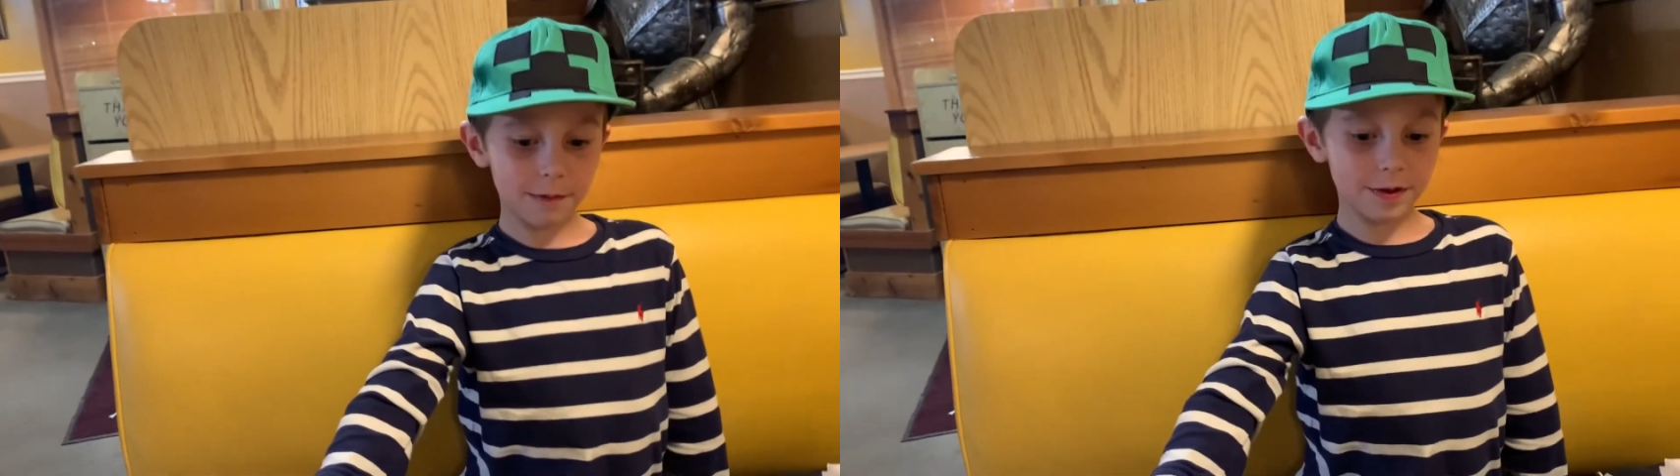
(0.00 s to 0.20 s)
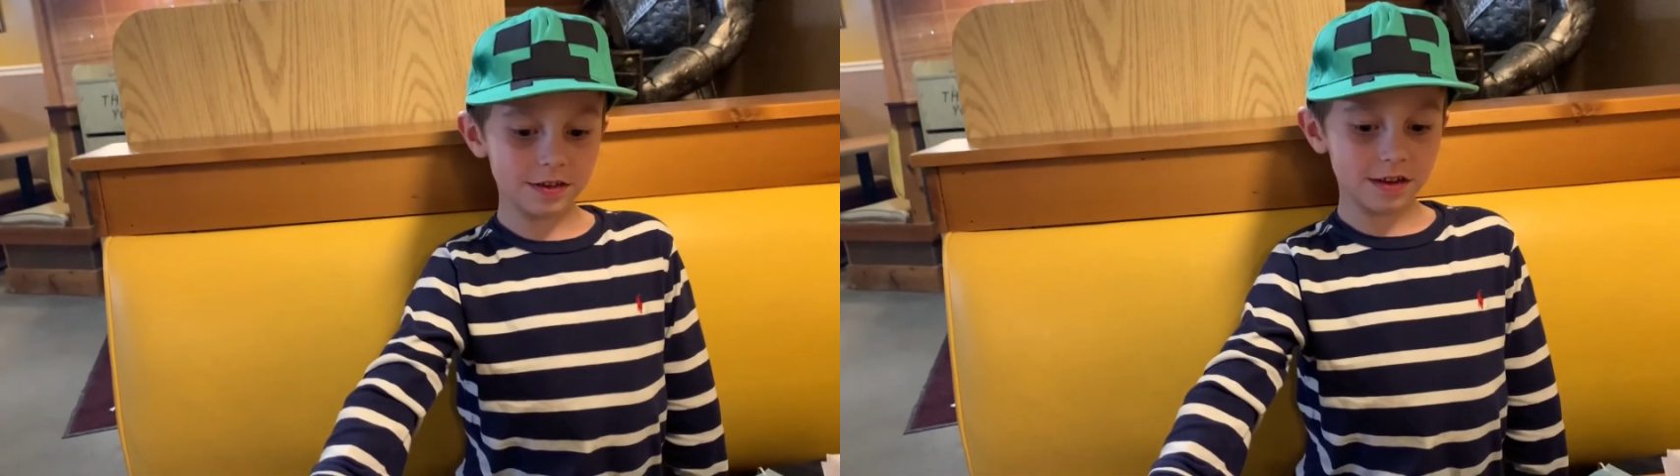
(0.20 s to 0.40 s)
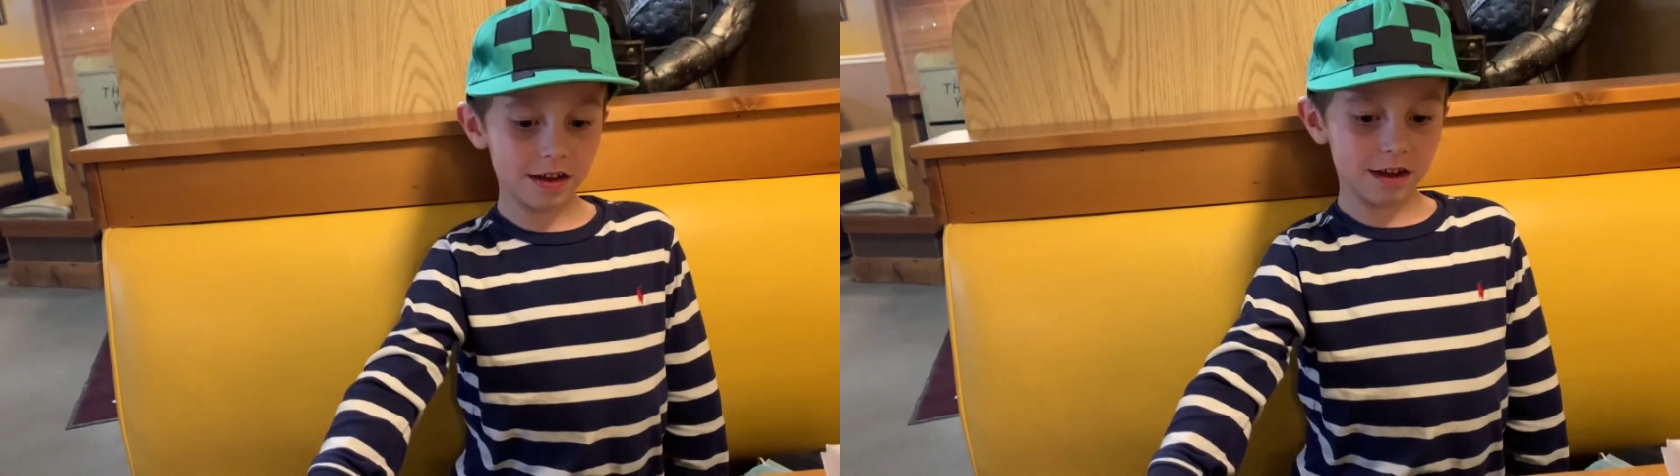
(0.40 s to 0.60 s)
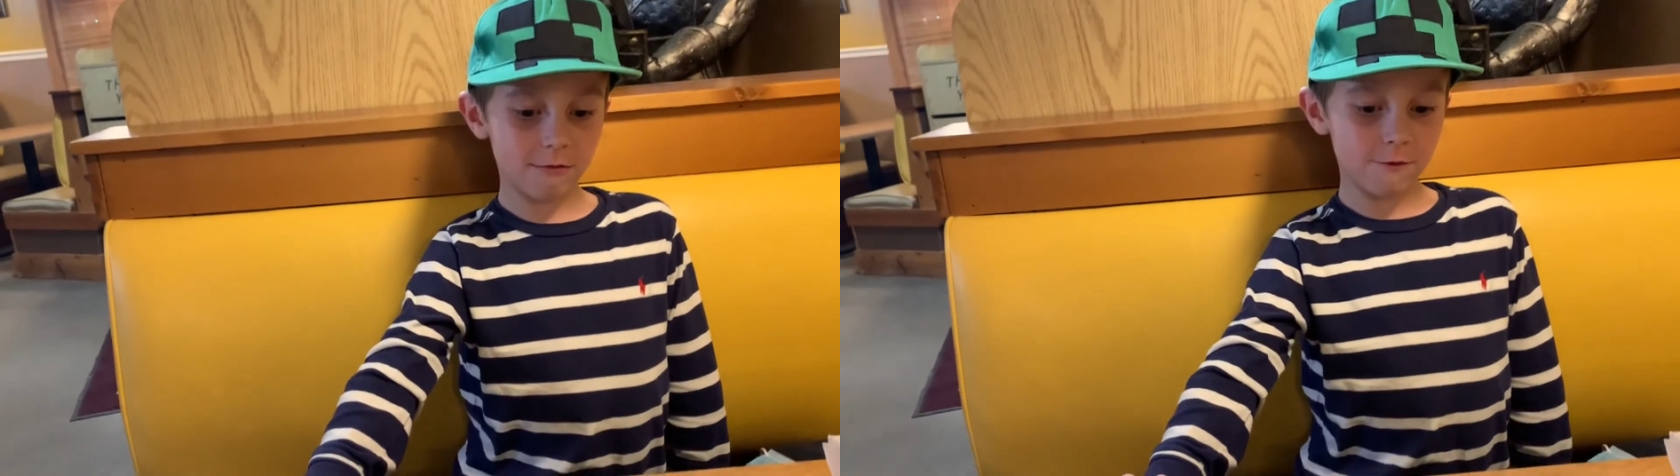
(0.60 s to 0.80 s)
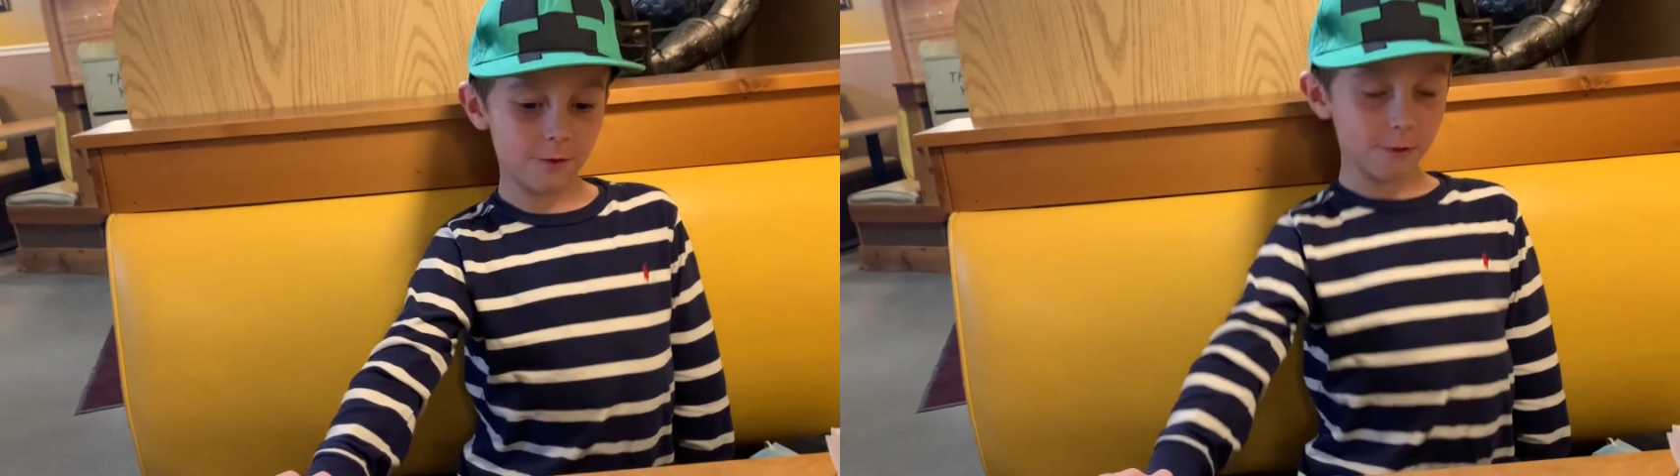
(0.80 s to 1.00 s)
That means I
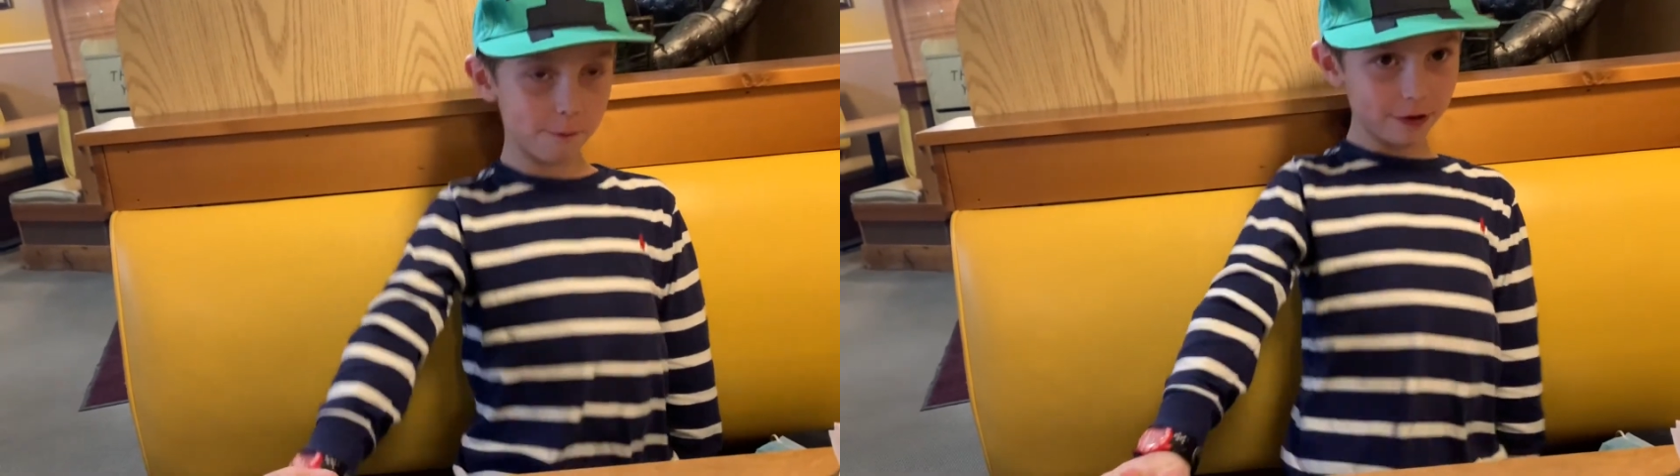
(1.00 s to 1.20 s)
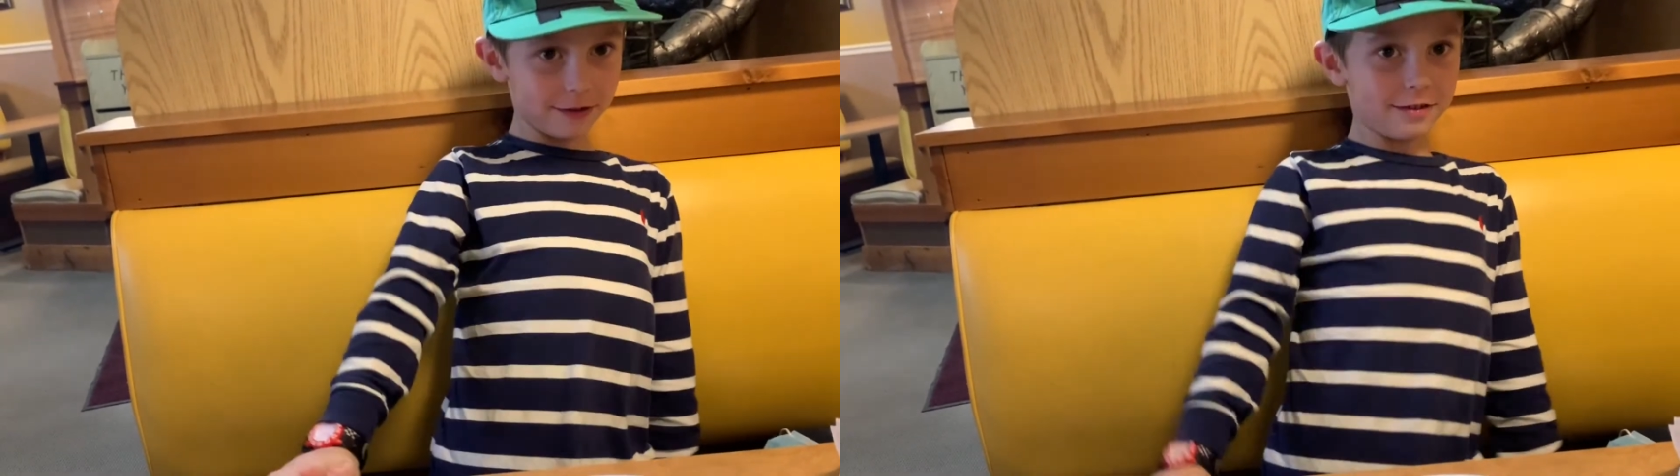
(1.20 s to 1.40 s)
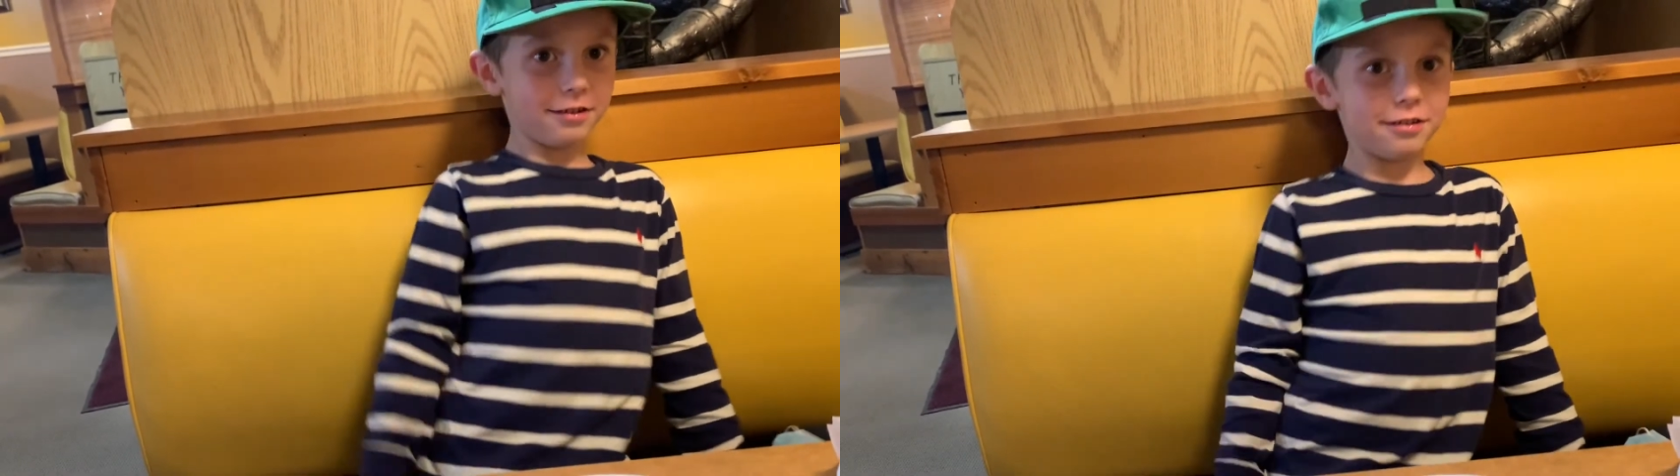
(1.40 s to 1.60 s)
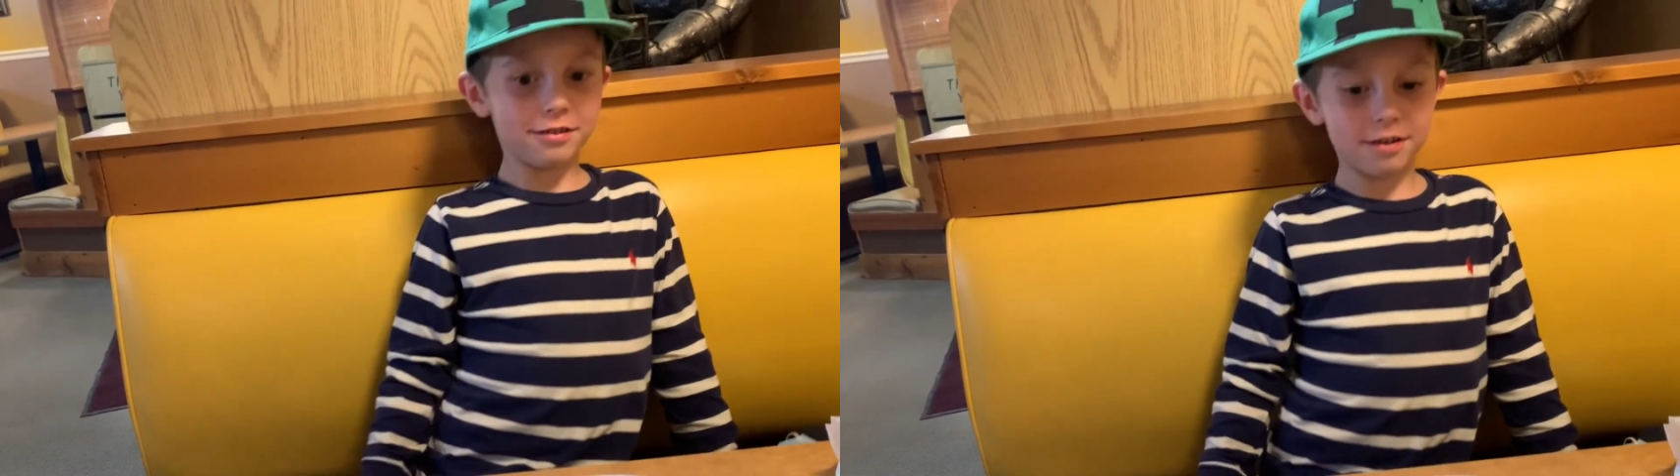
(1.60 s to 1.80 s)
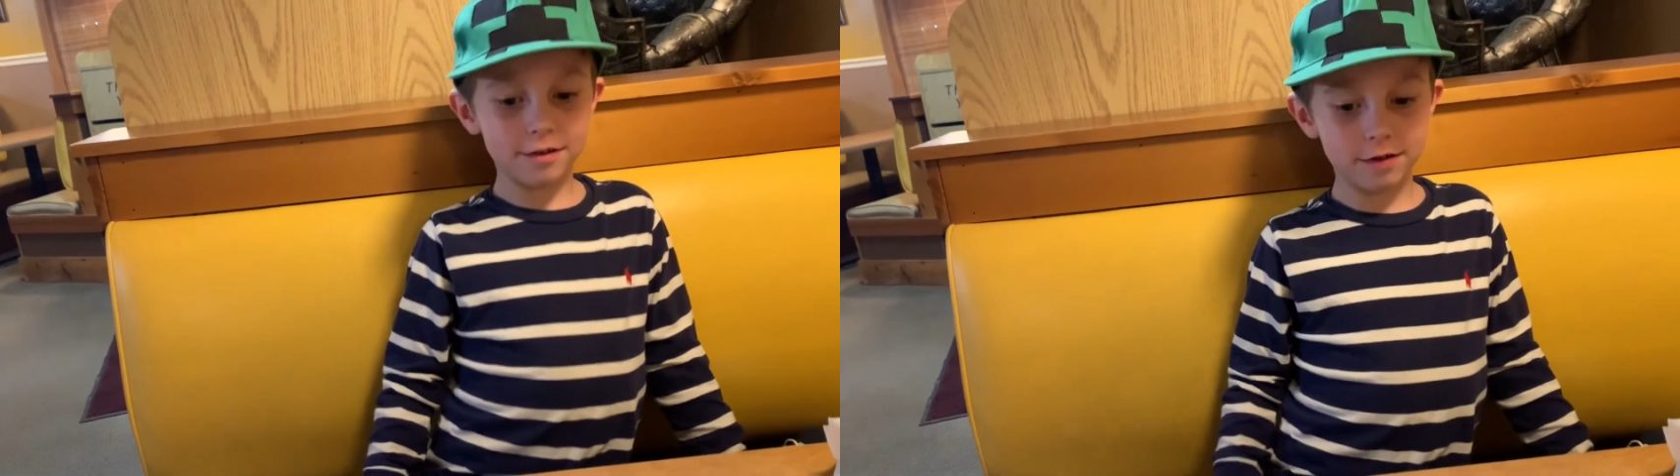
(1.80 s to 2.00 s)
had four
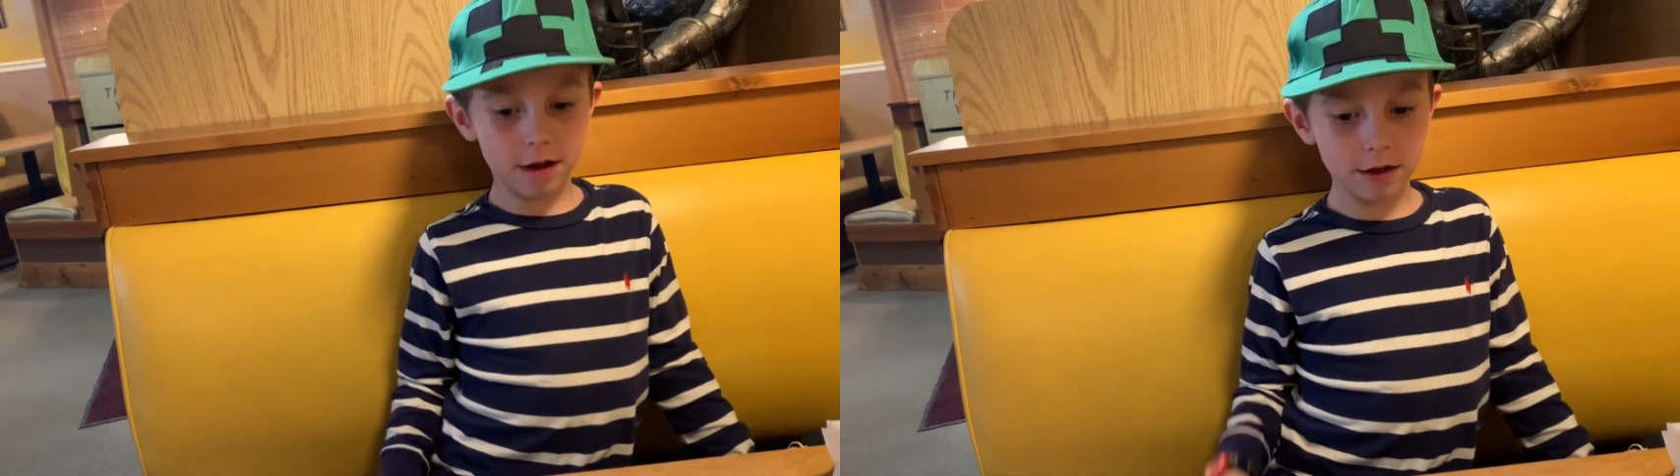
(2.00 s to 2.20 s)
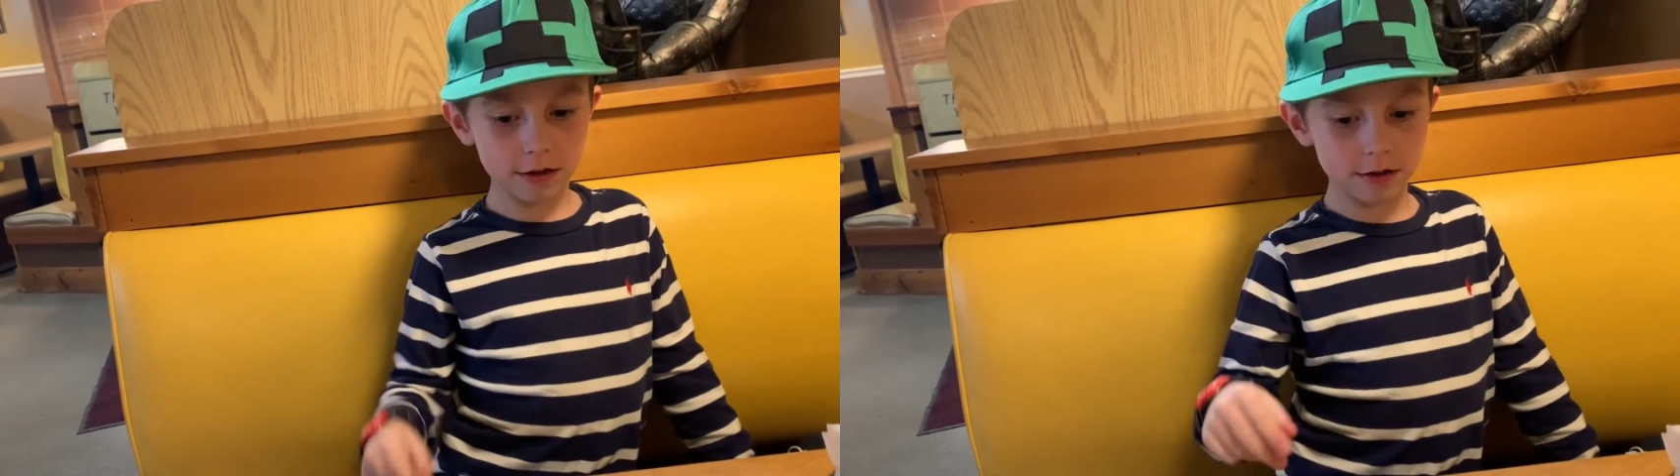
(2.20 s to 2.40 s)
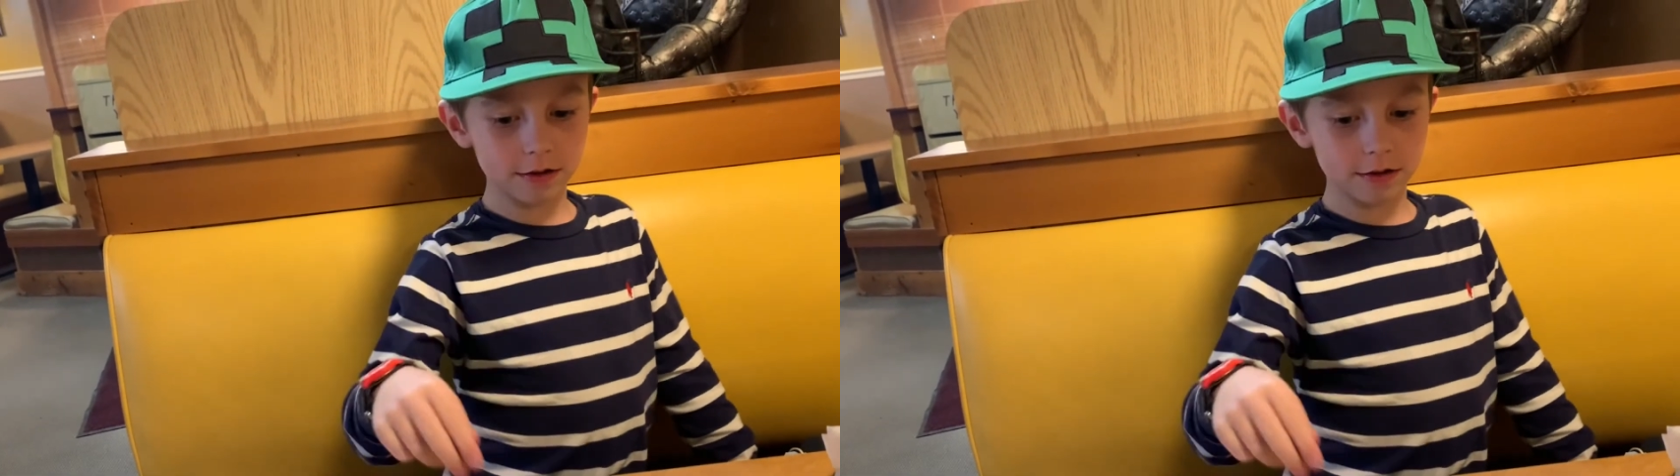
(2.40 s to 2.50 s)
pizzas today.